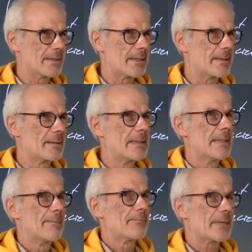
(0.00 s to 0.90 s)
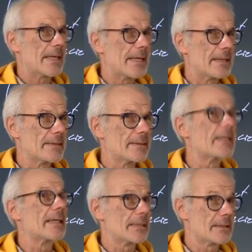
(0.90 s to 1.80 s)
there
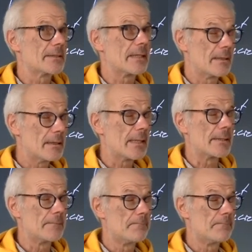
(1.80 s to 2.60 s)
and has to tell a lie?